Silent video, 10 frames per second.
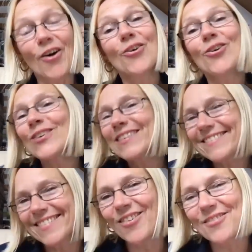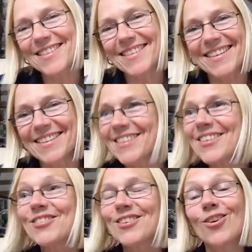or obviously
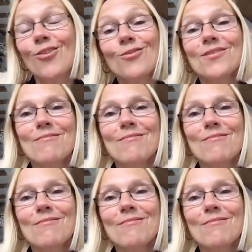to call